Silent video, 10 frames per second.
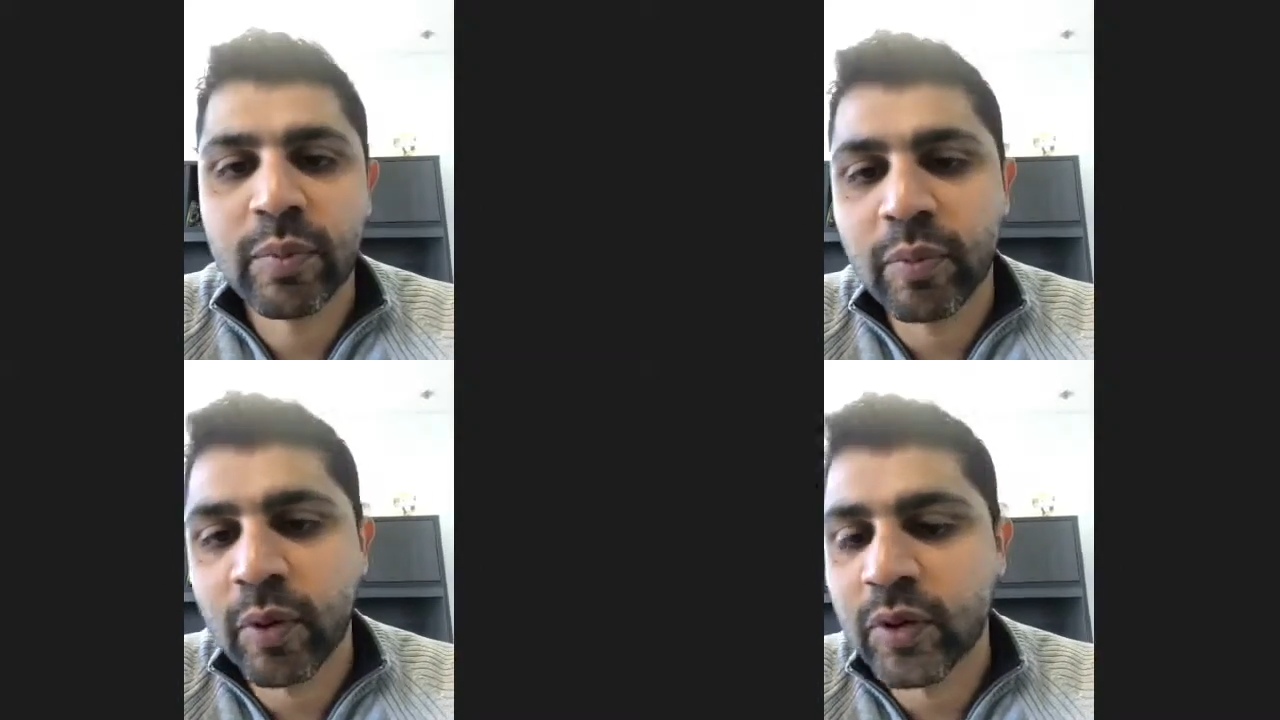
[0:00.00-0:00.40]

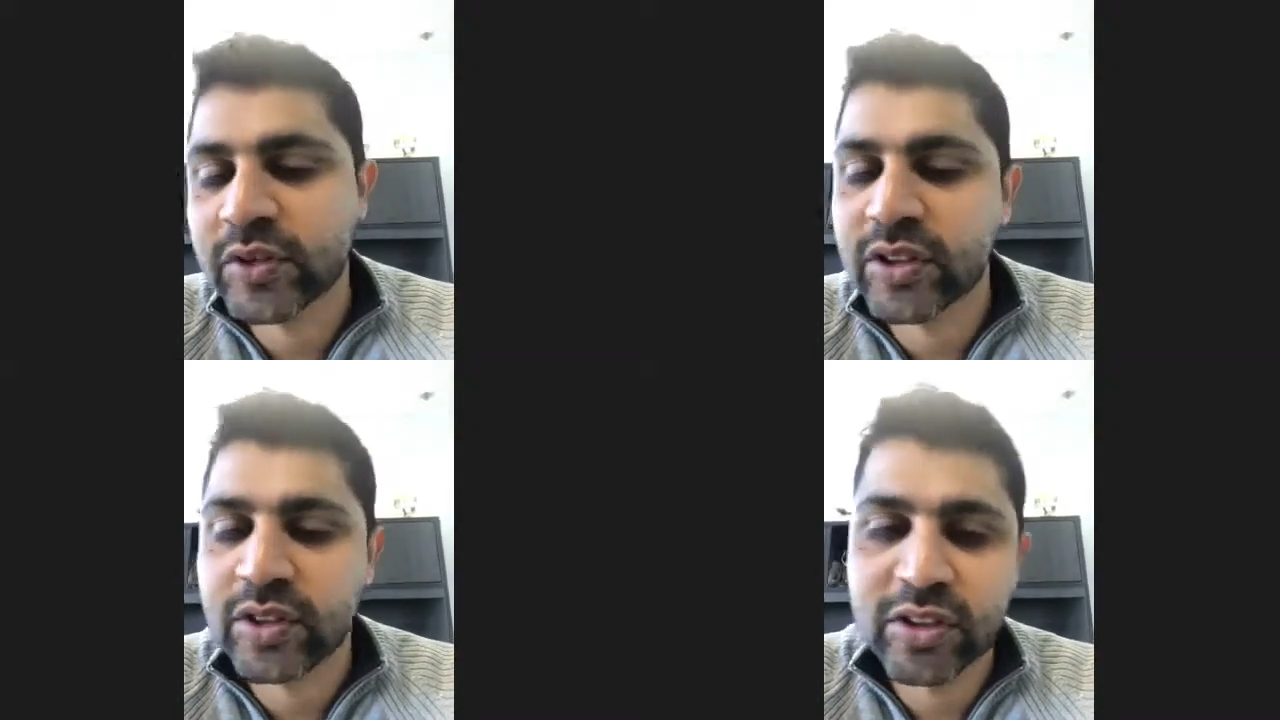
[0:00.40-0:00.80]
or
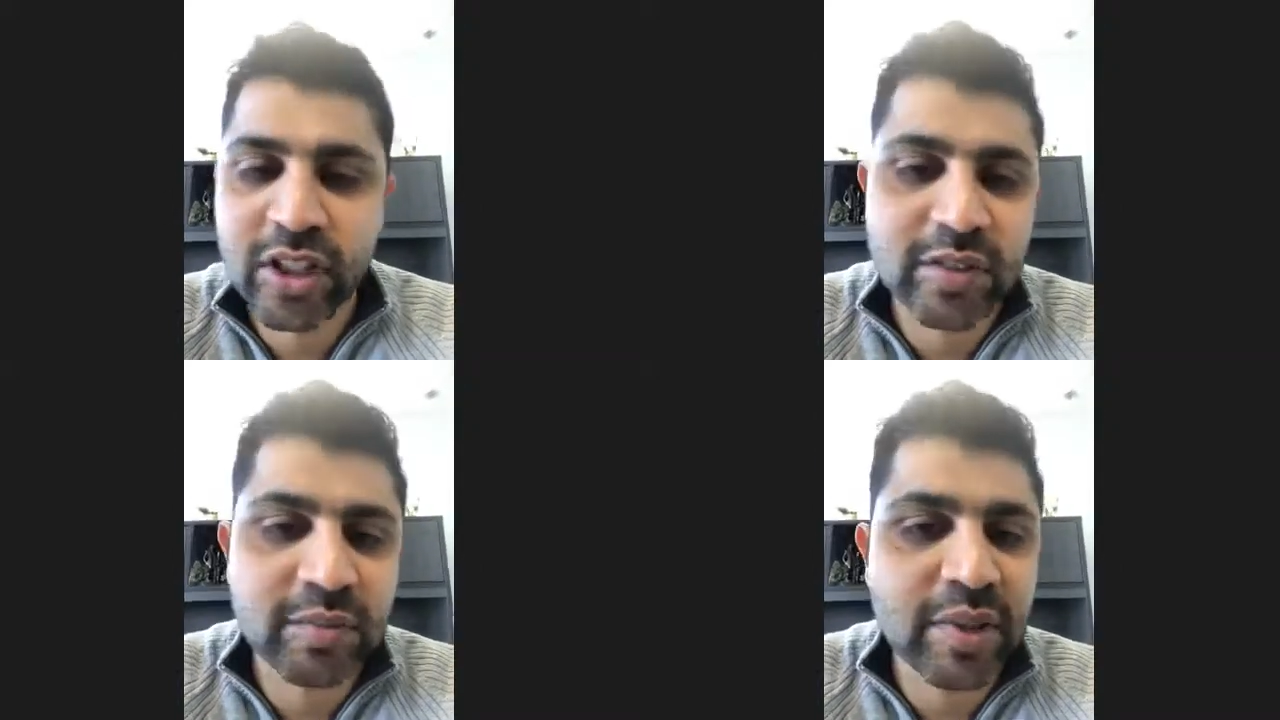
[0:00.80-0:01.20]
proposal,
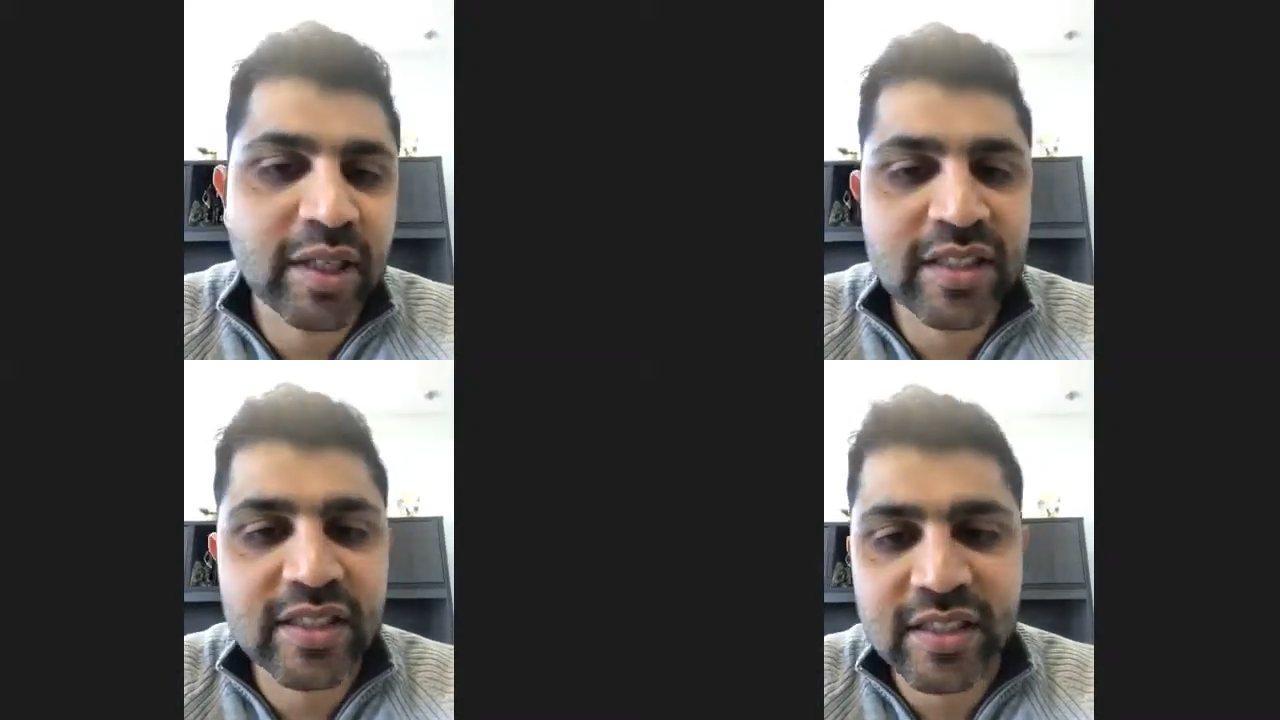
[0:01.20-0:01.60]

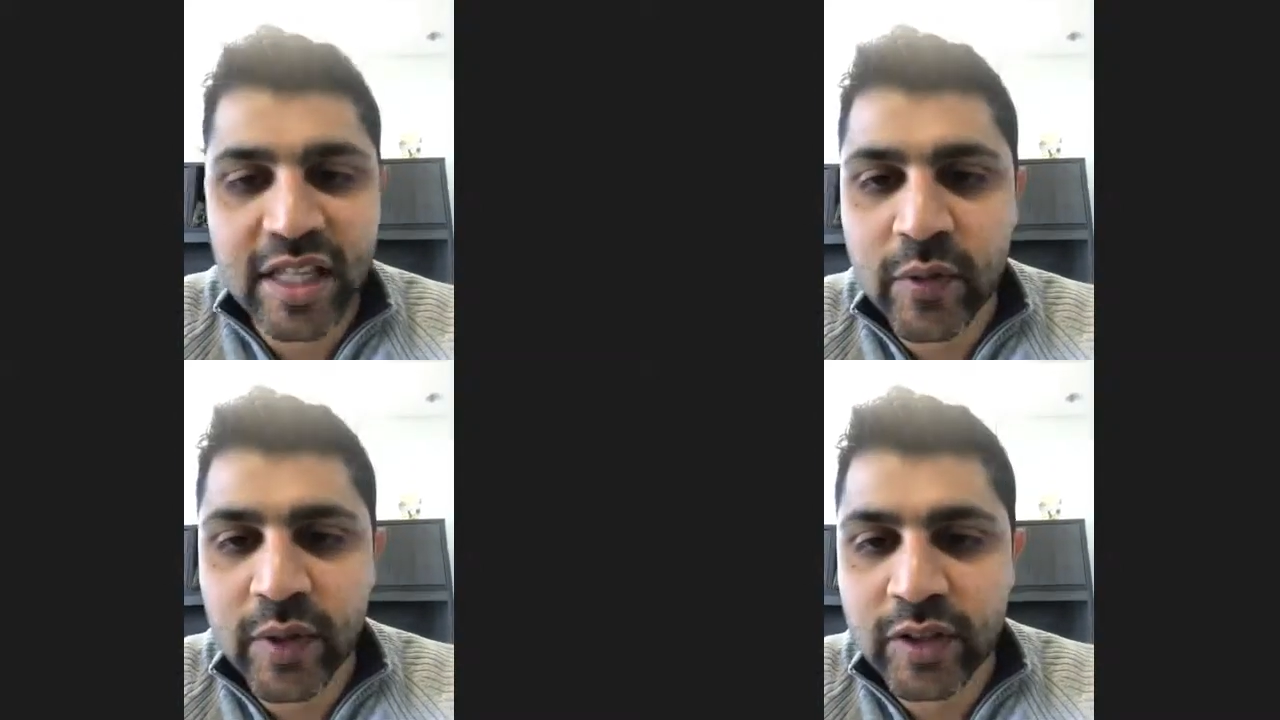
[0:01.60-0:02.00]
judgment,
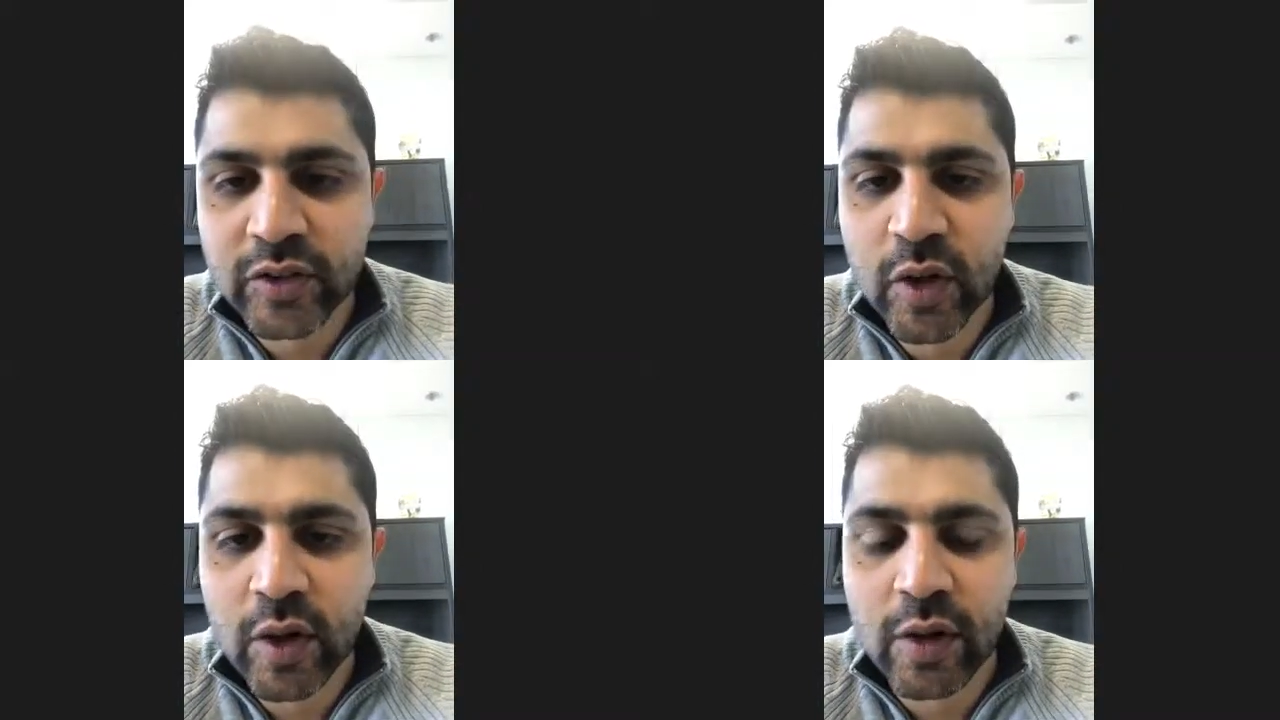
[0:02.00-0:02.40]
etc.
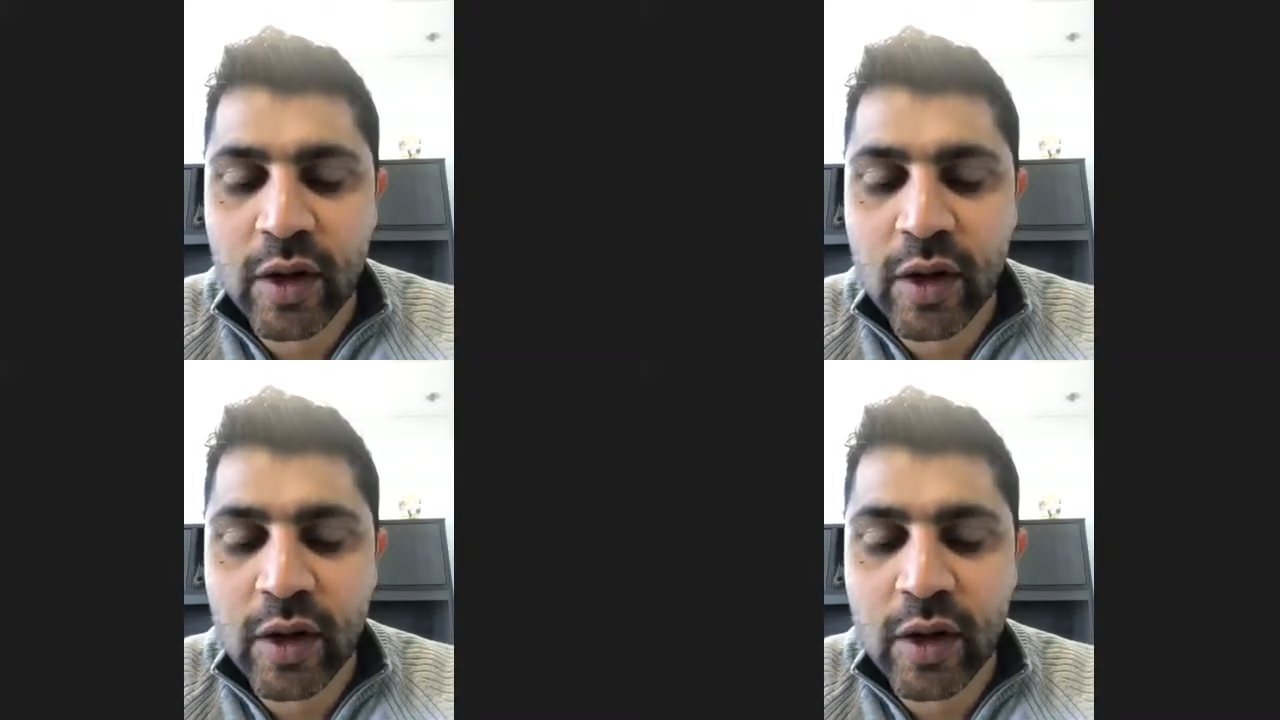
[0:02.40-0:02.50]
So